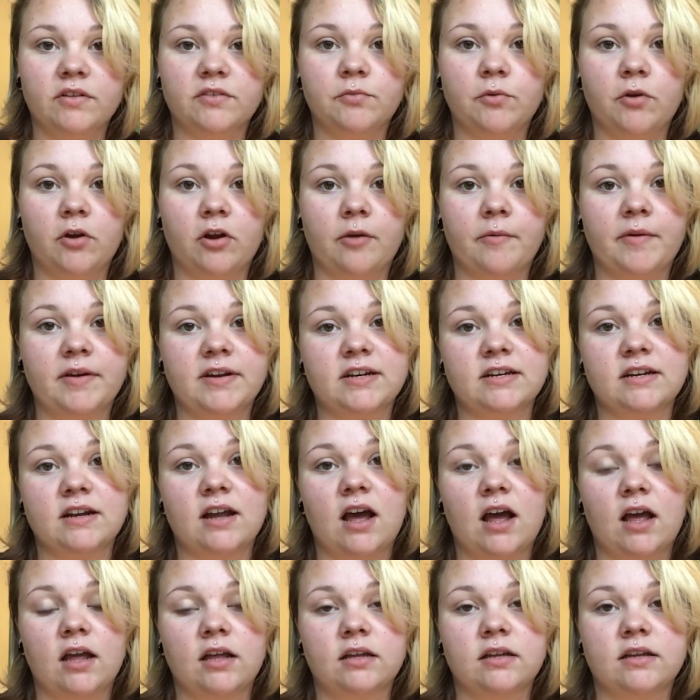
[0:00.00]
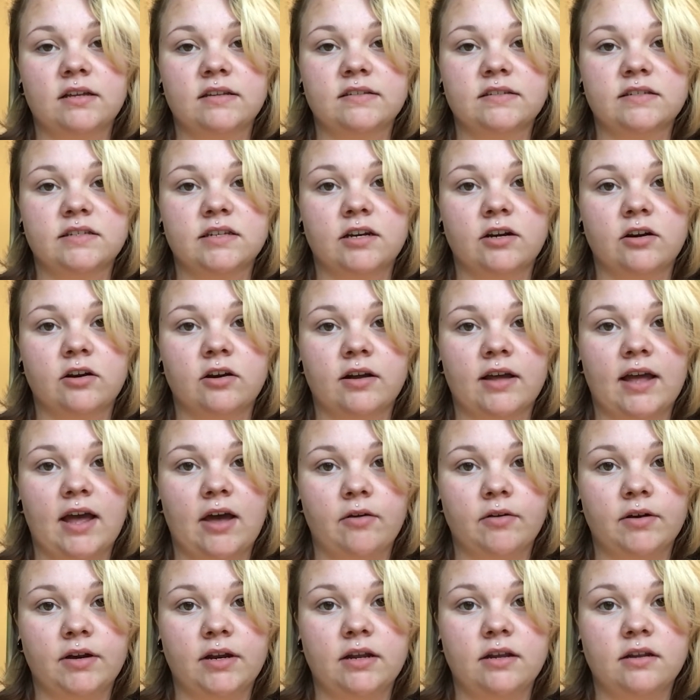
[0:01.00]
Before this program, I did not consider
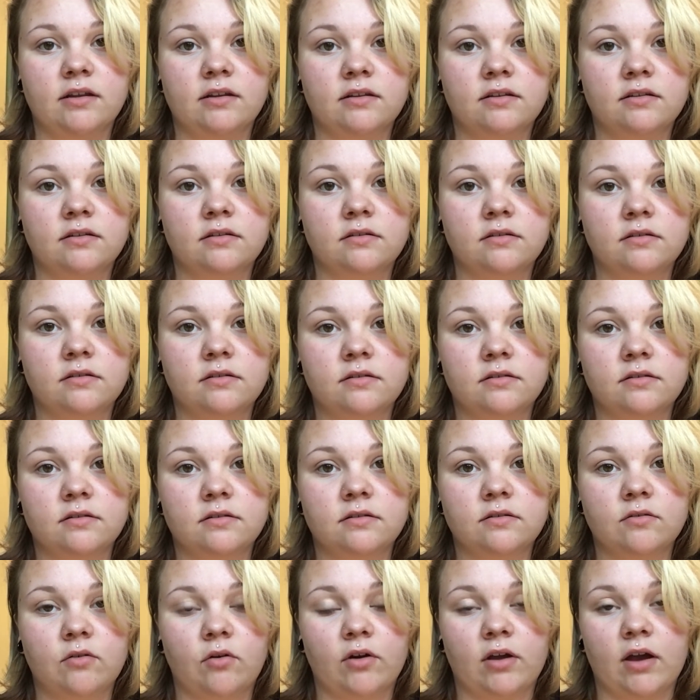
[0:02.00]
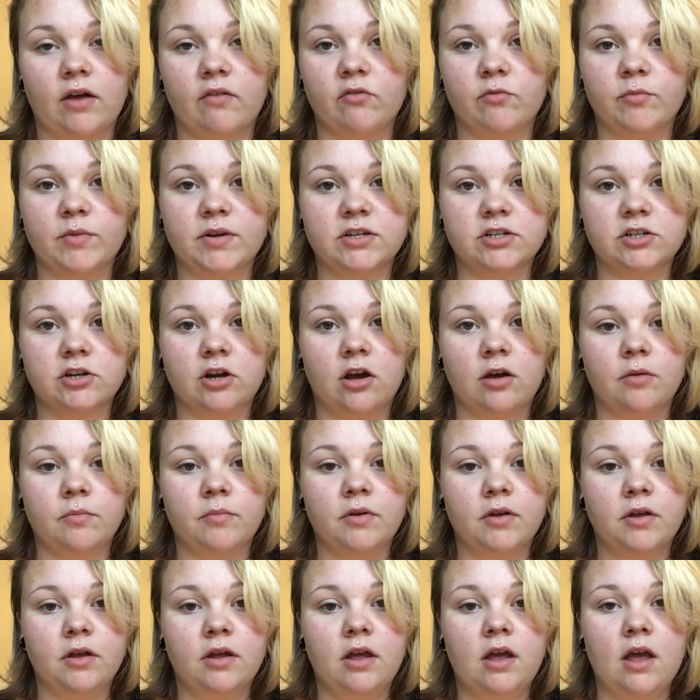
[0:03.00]
a county or government
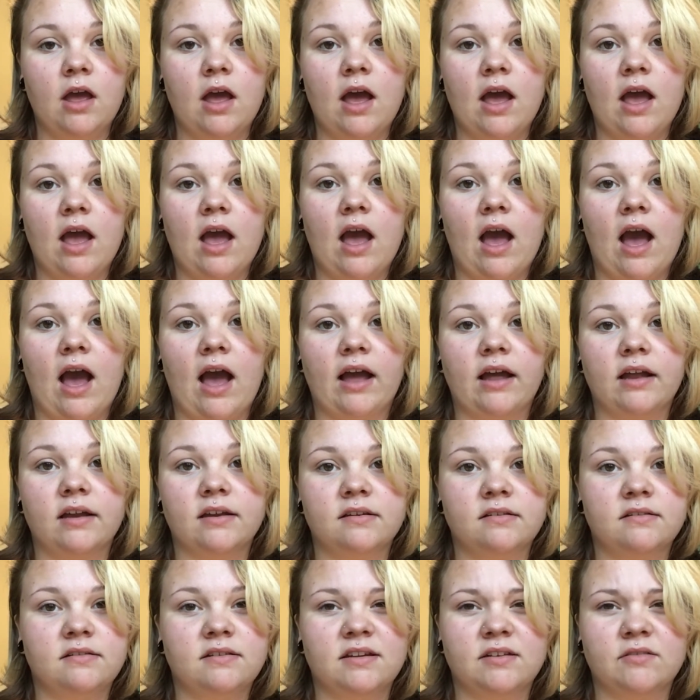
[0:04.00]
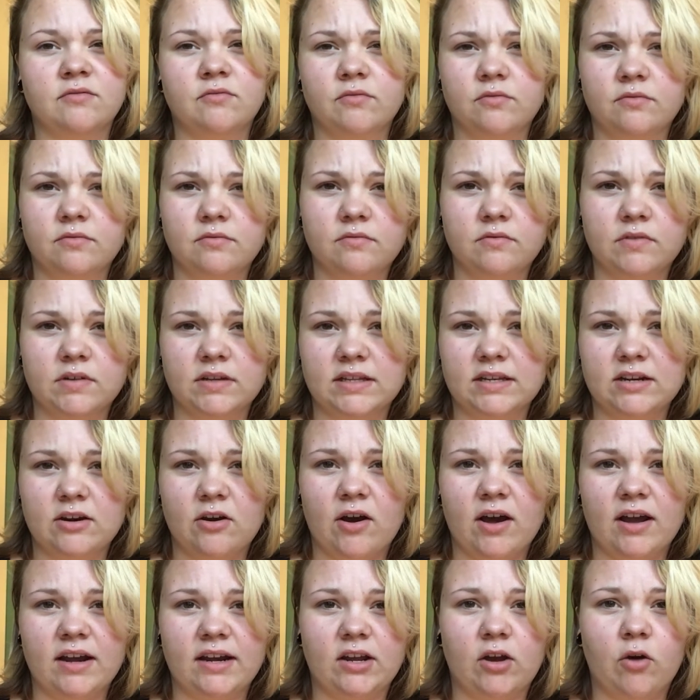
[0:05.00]
job. I didn't
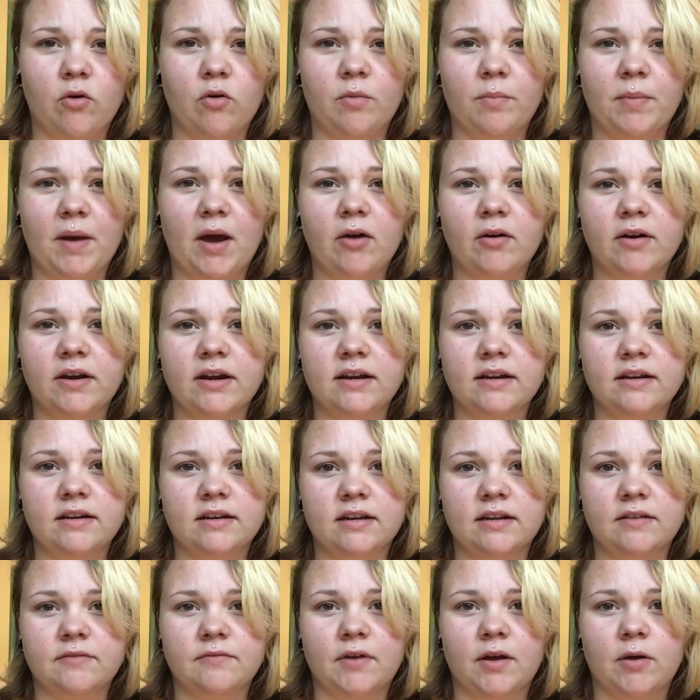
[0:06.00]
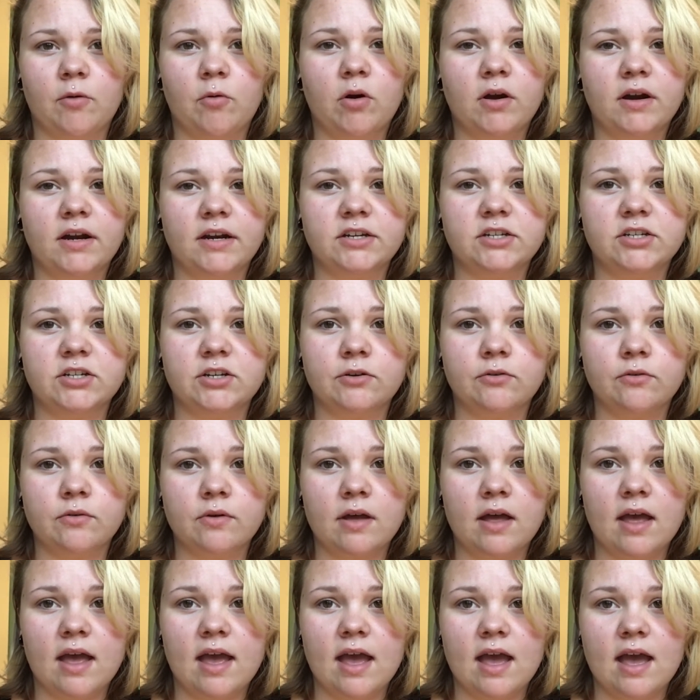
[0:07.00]
really know how to go about it if I wanted to.